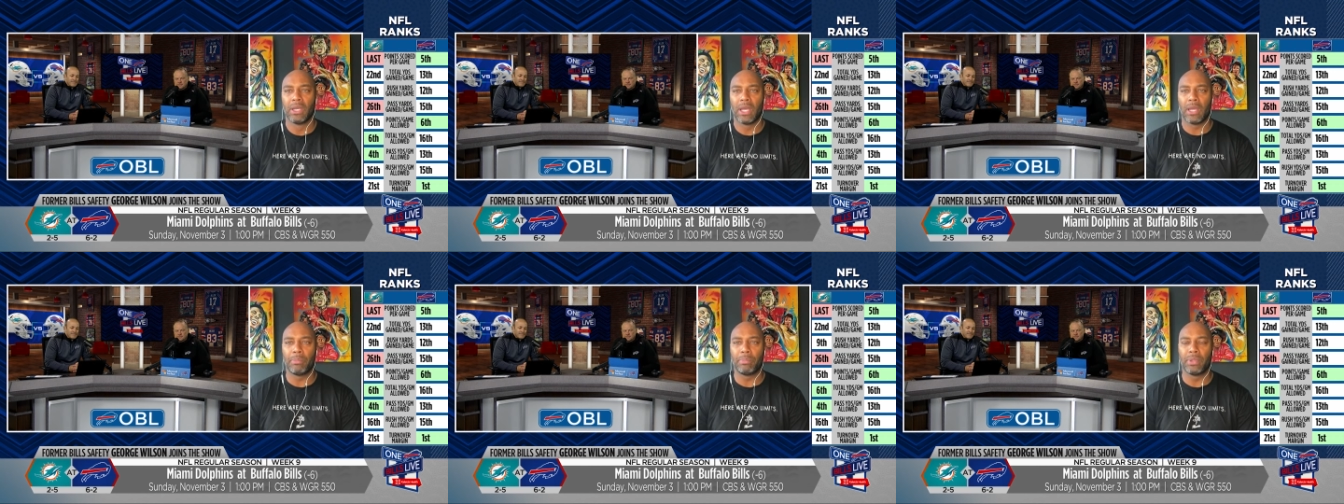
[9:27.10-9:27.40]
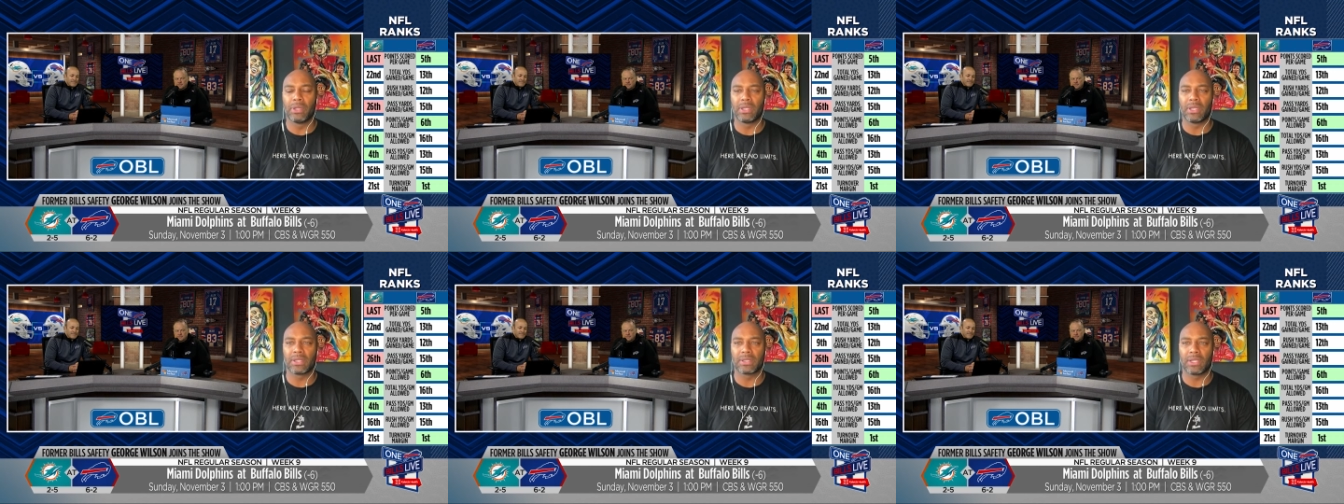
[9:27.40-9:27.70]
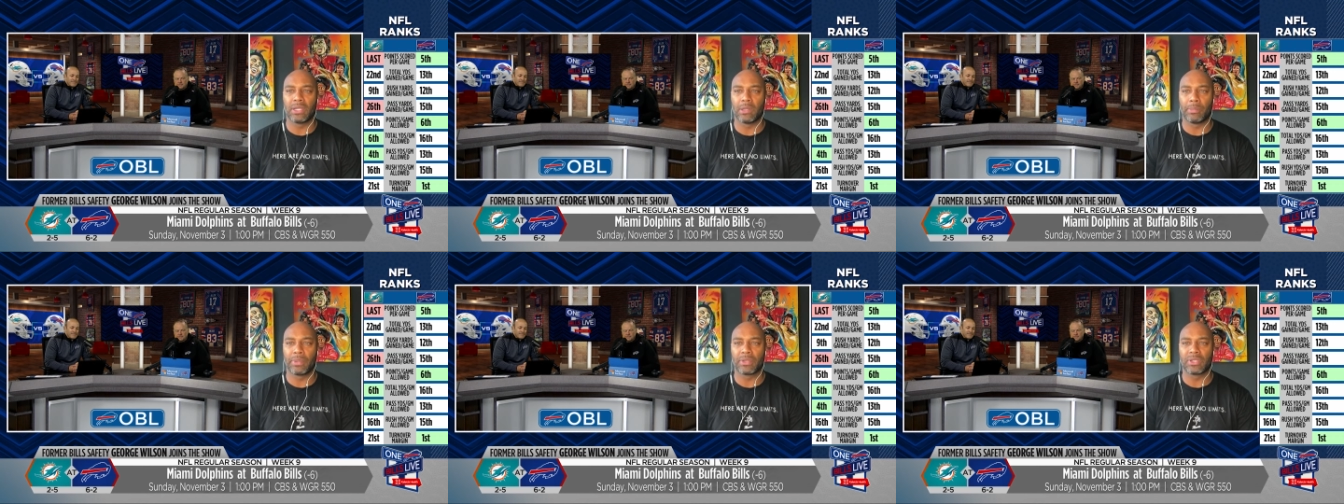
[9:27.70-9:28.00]
and putting us
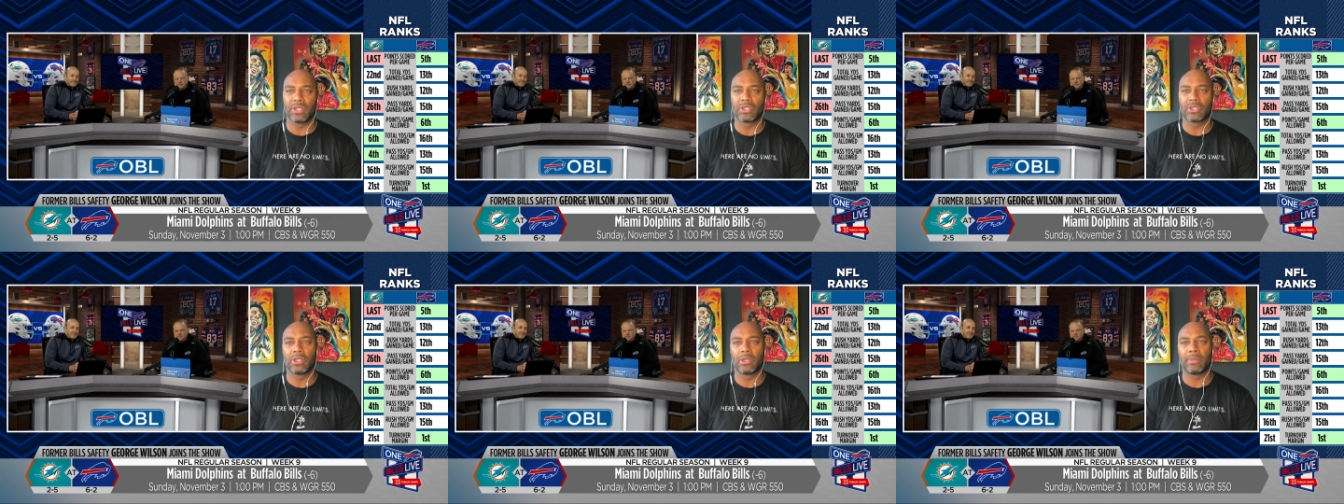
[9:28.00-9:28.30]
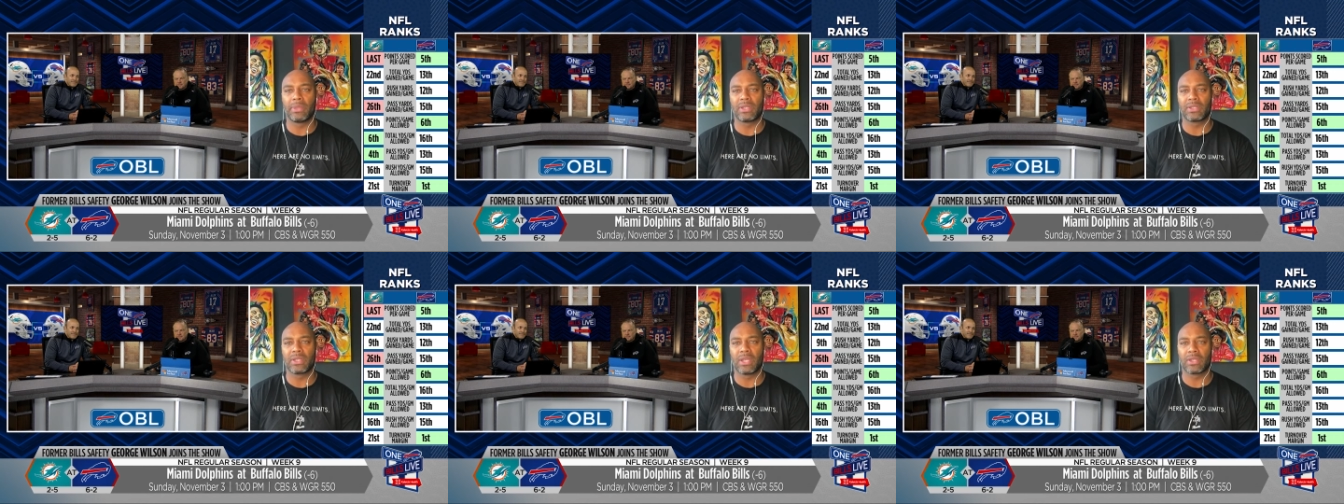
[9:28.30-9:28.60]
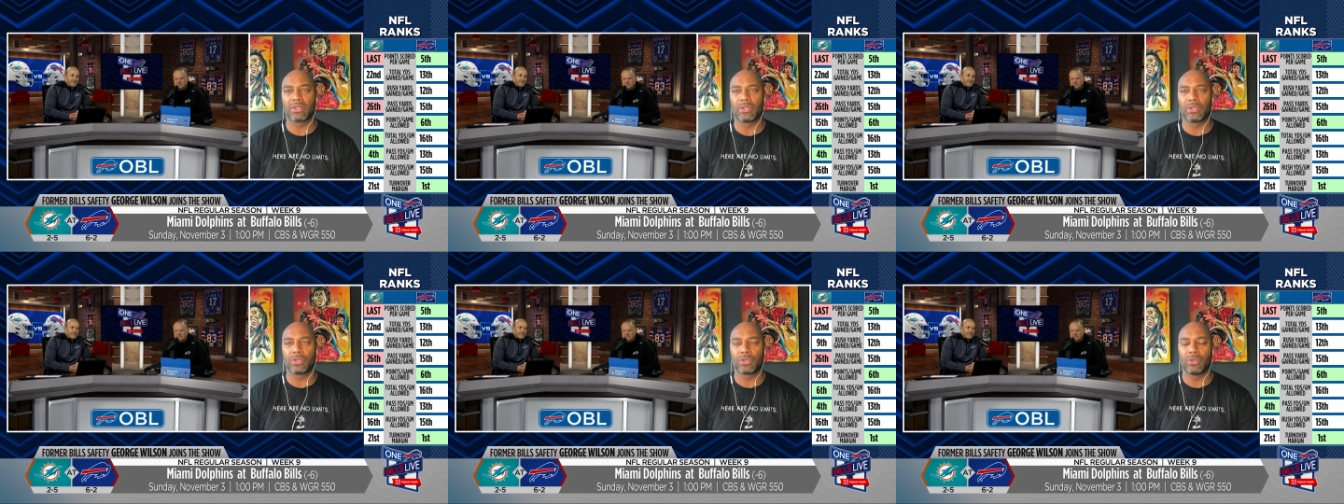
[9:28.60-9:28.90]
in a position to be
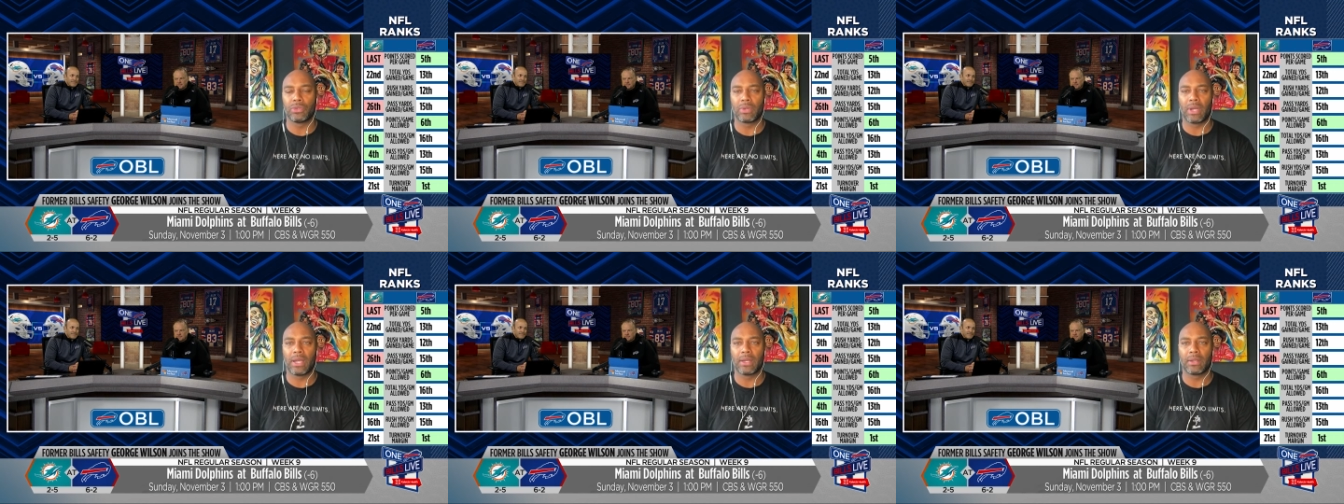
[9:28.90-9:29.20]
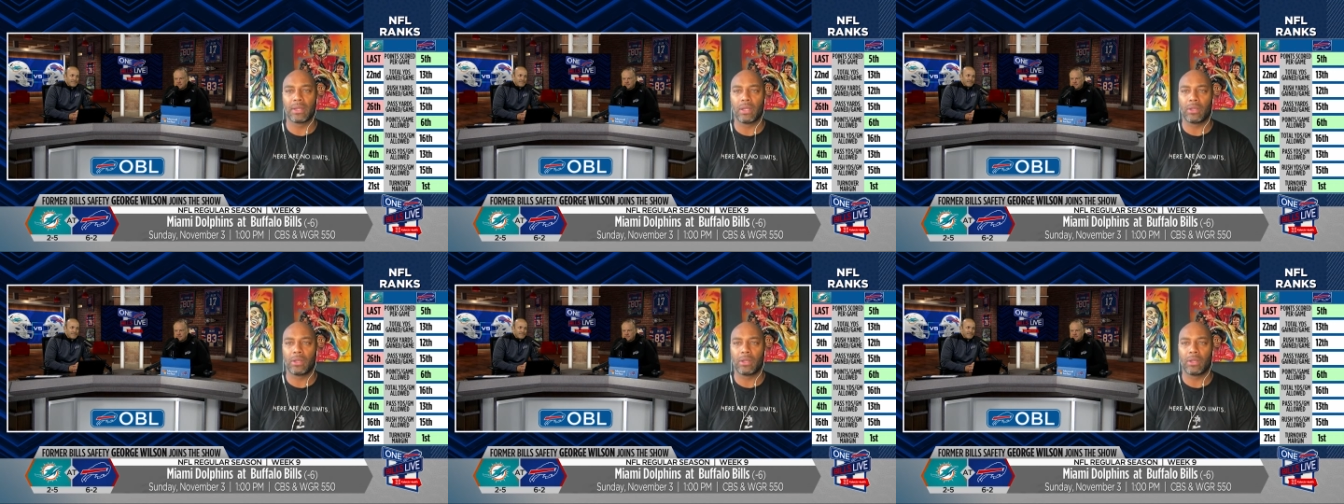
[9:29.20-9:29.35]
six and two right now,